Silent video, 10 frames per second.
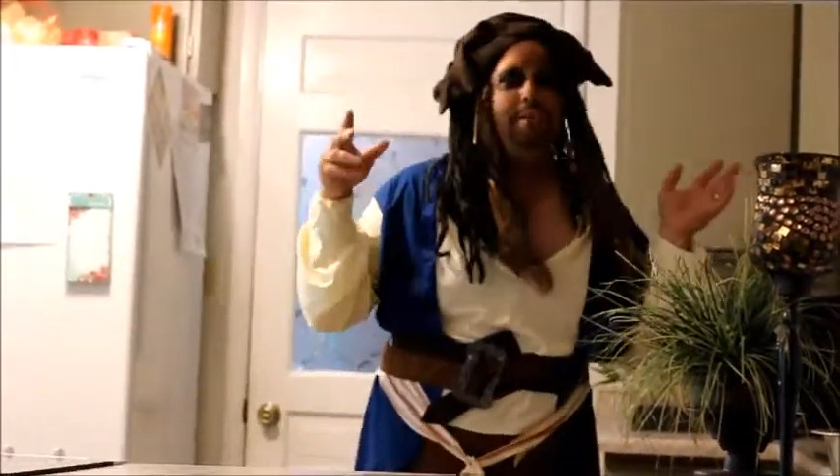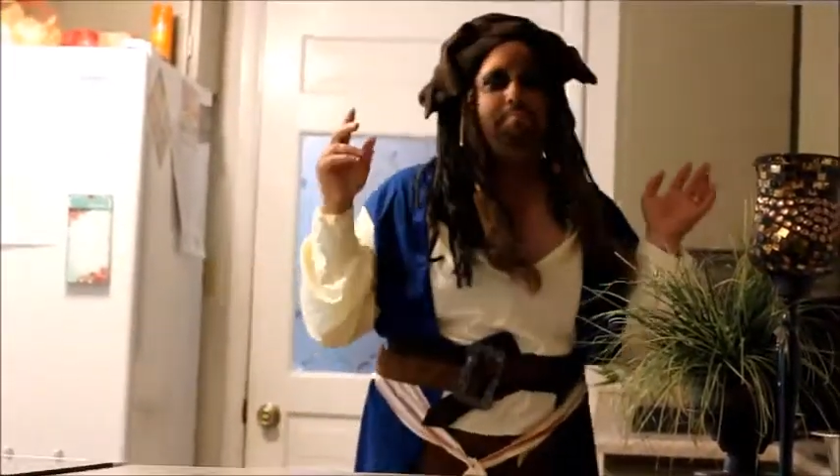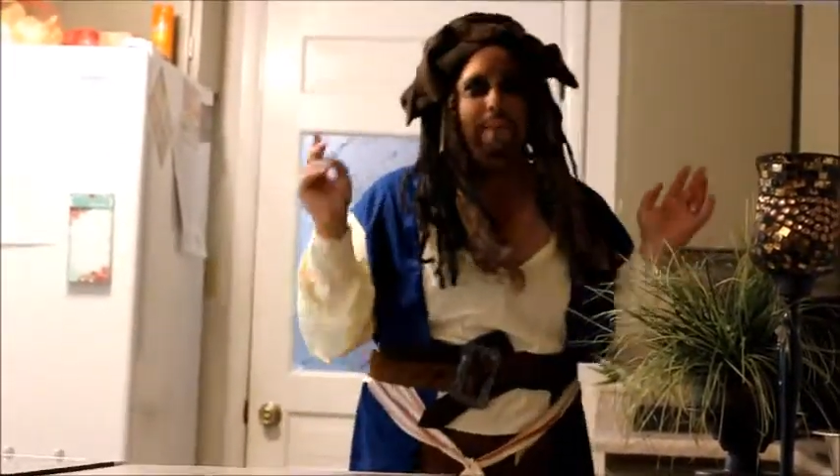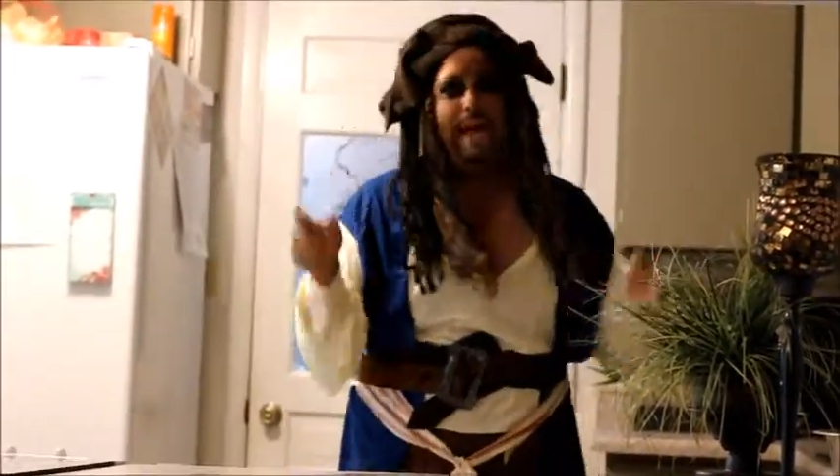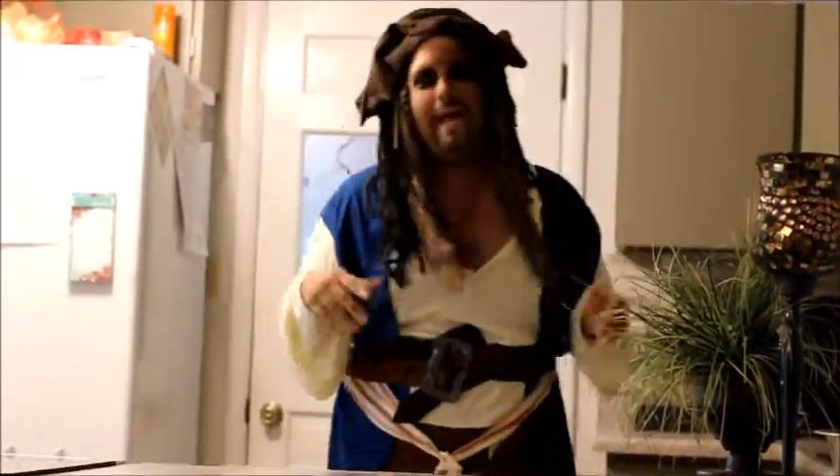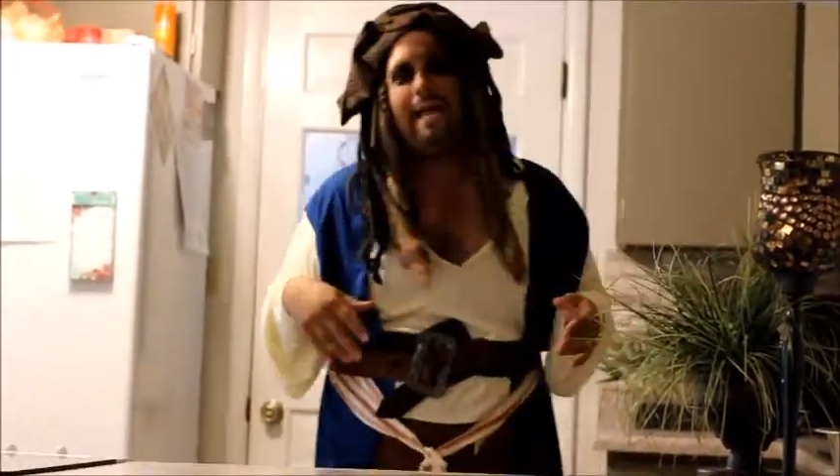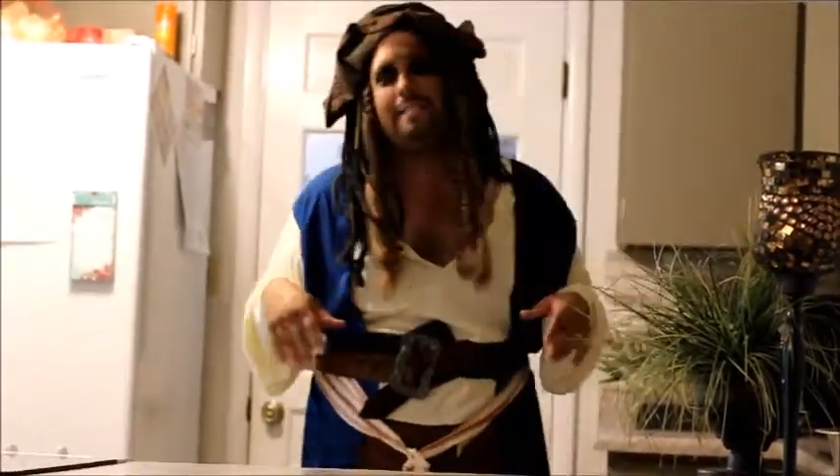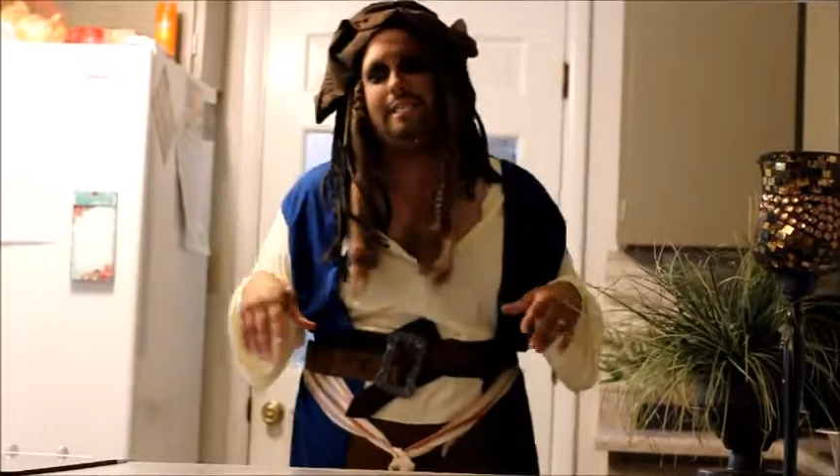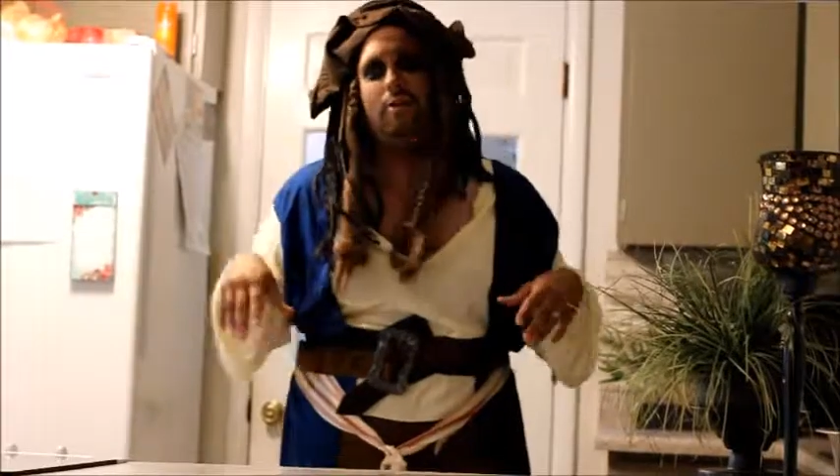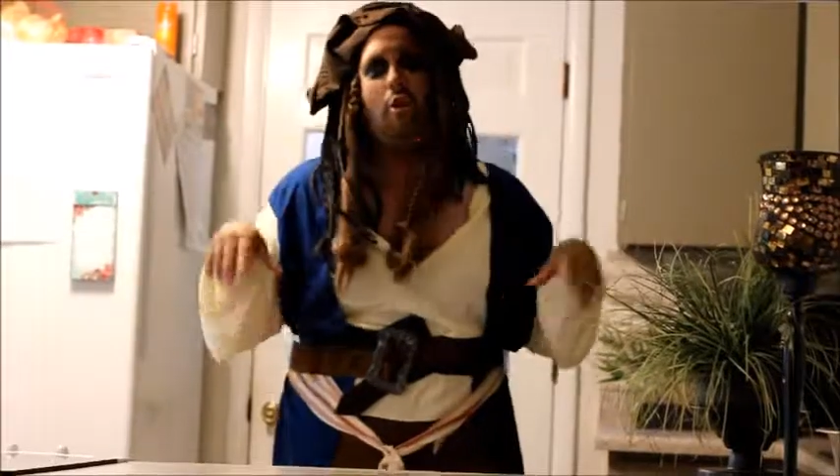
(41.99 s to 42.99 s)
and
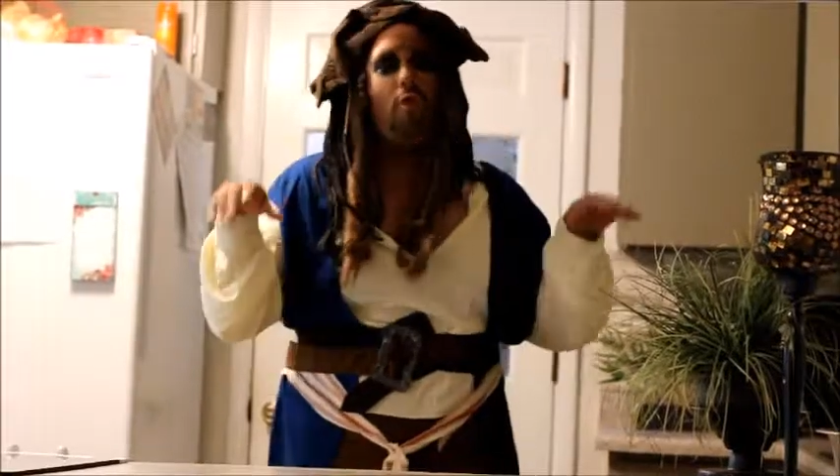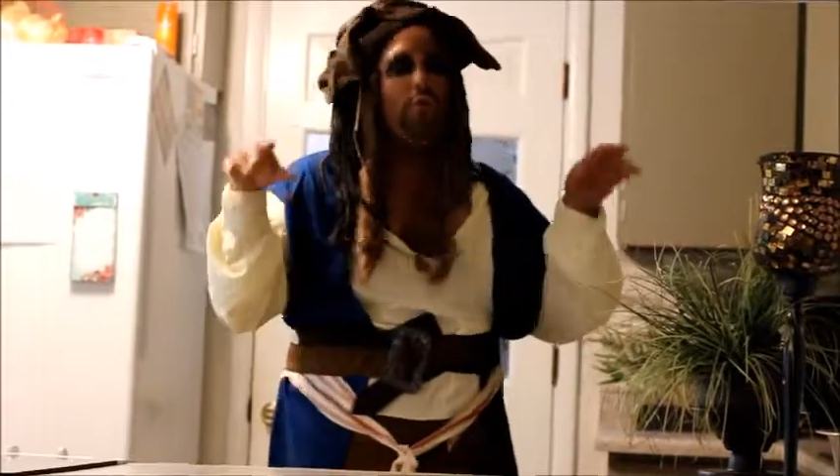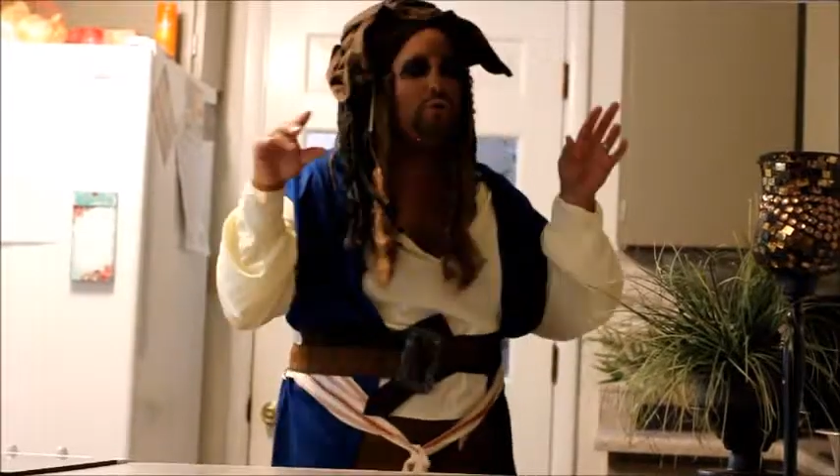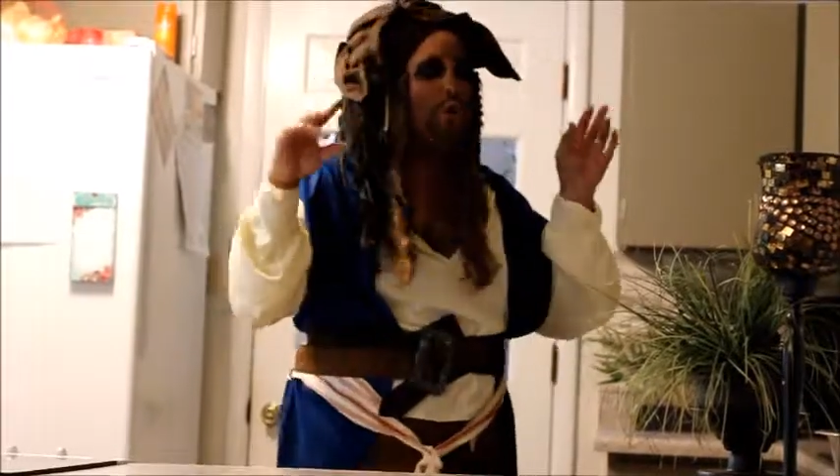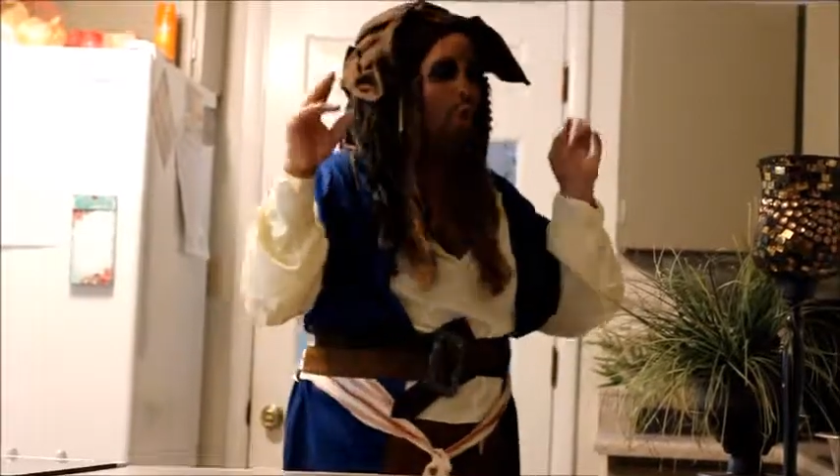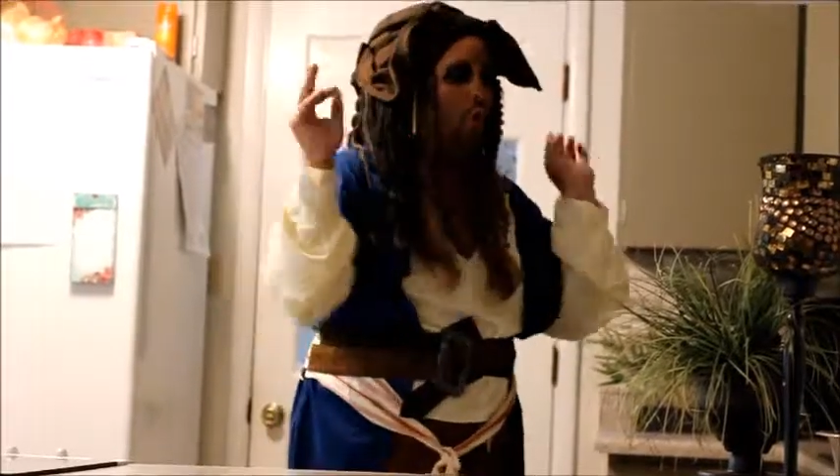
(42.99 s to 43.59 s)
pans and all those